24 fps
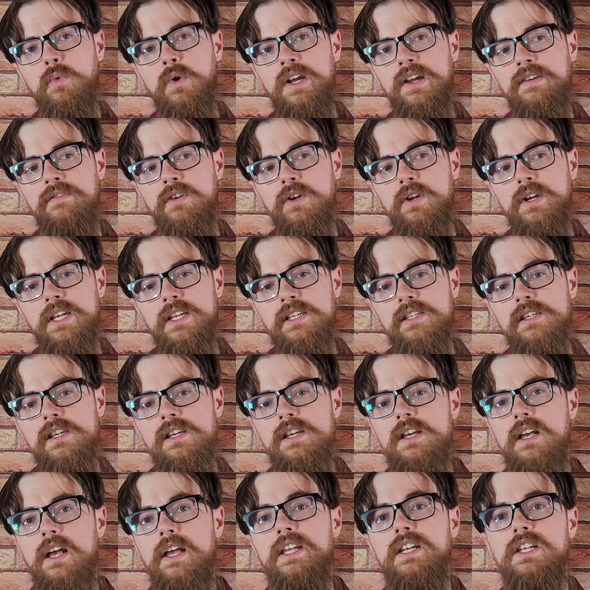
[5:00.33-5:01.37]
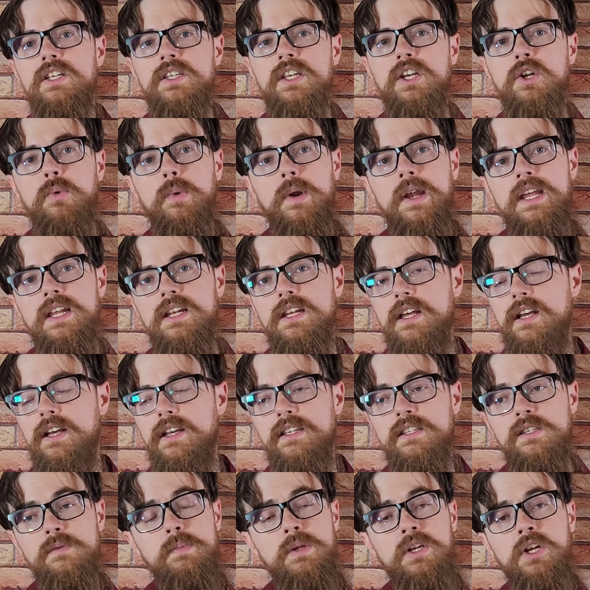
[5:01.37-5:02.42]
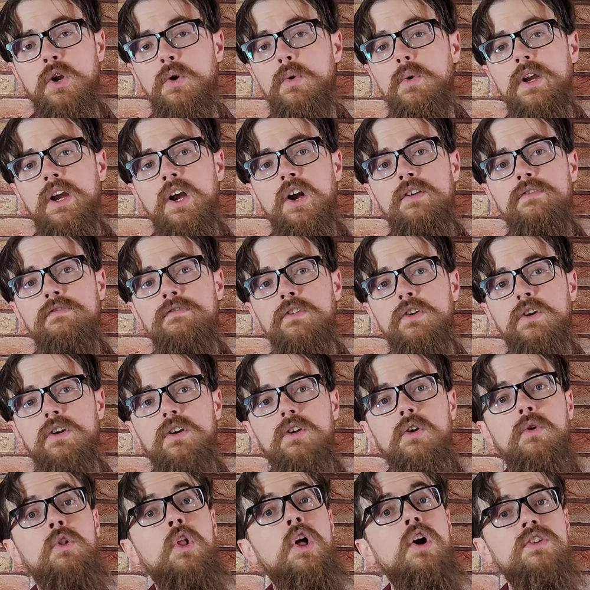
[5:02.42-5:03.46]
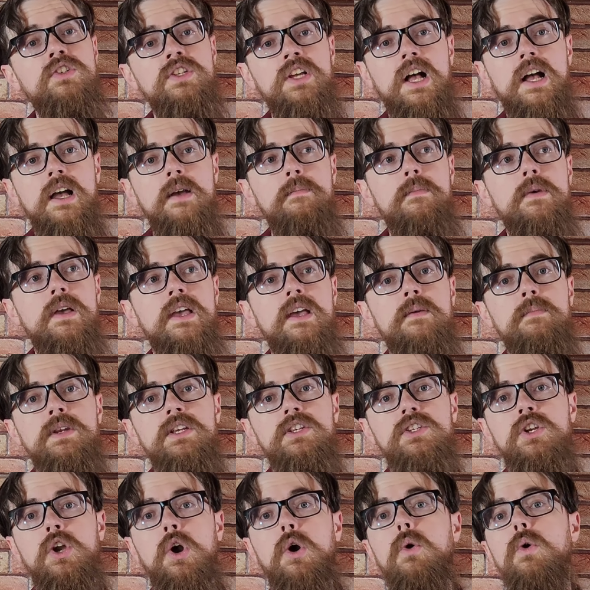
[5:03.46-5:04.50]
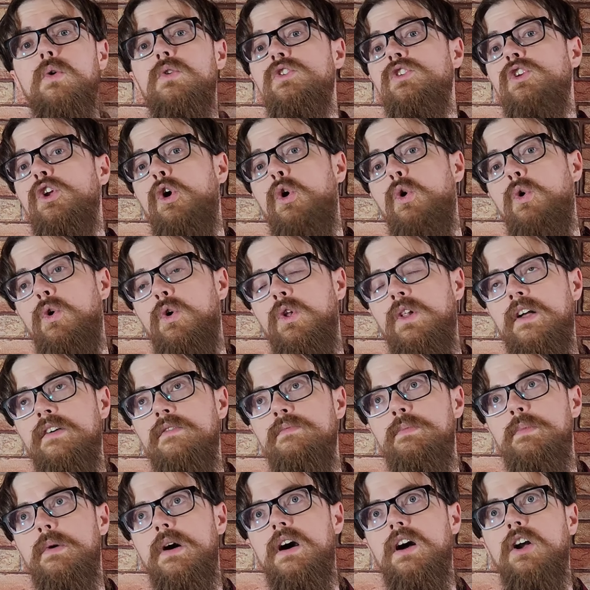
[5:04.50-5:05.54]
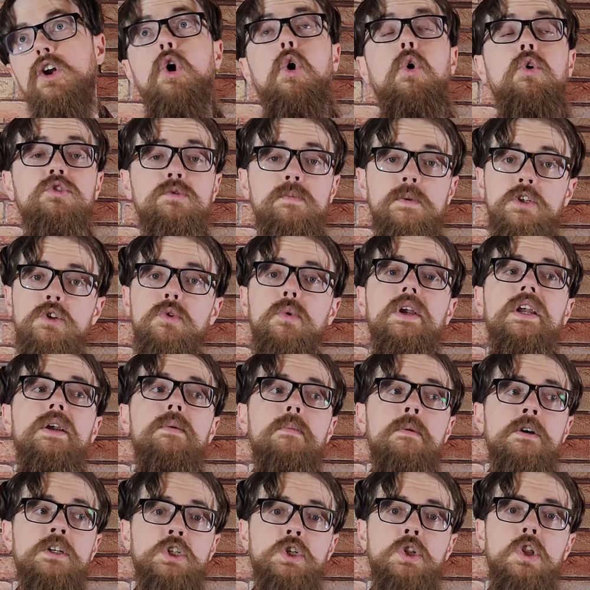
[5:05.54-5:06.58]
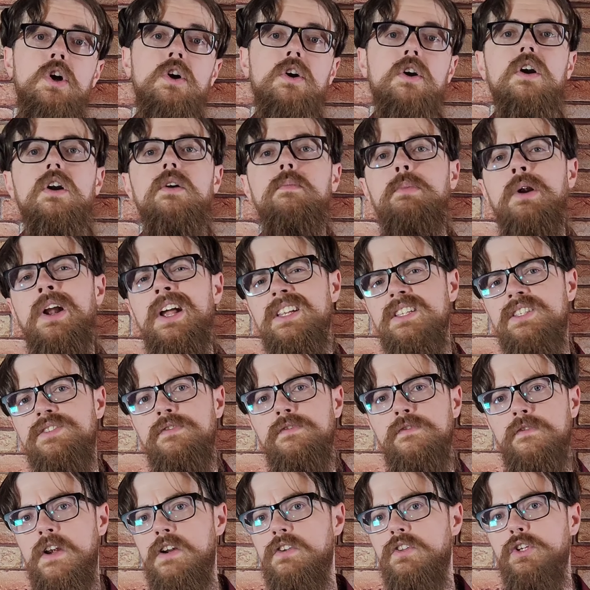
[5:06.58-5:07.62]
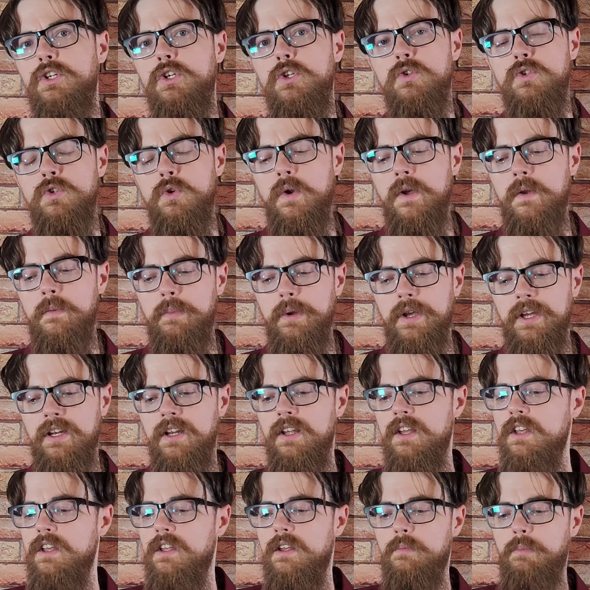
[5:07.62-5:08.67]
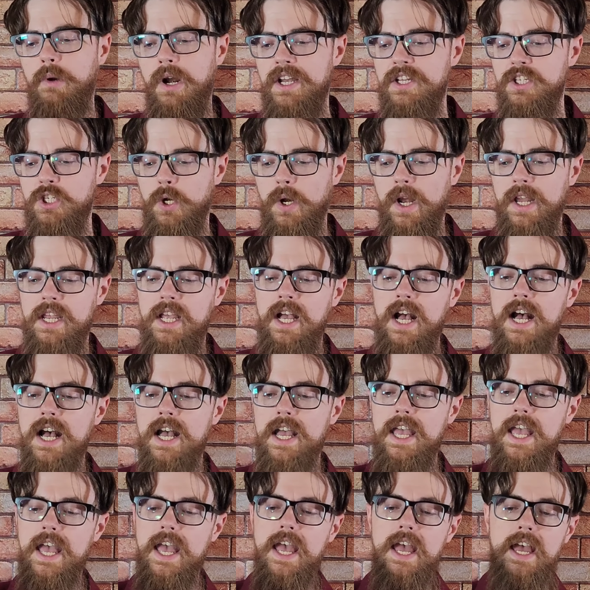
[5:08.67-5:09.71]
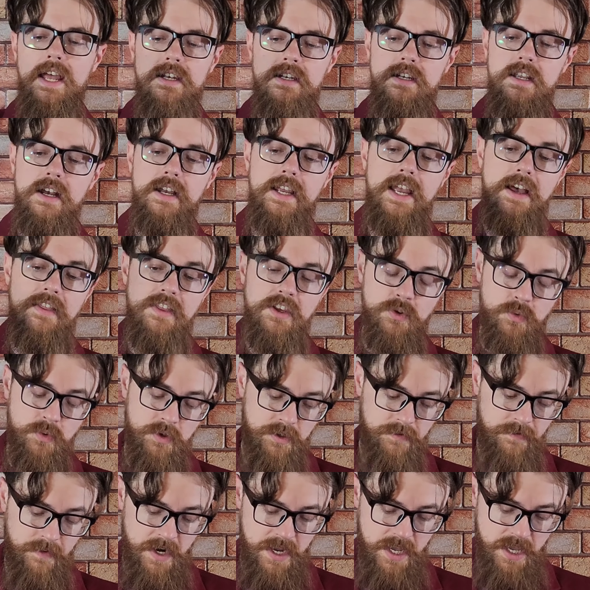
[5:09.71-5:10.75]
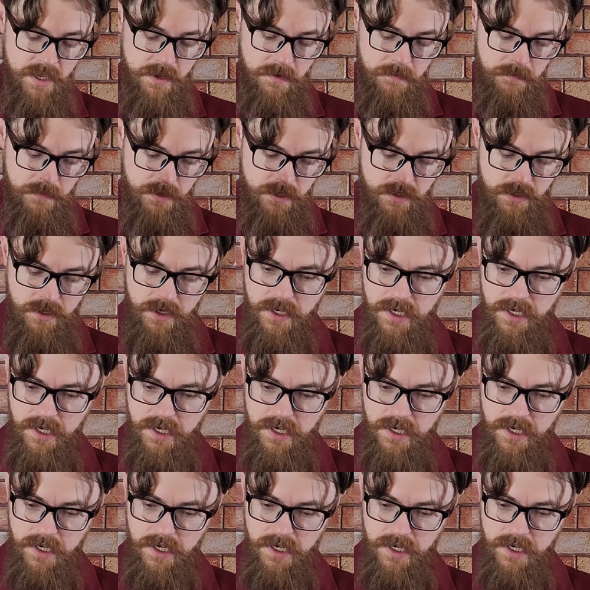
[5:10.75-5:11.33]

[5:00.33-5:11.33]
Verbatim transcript: whatever it is. He does a great, it's been going on for a long time. Him and his co-host Cole. Cole's been doing it much longer. Brian's fairly new to it, but Brian's a great guy. And yeah, this one's for him.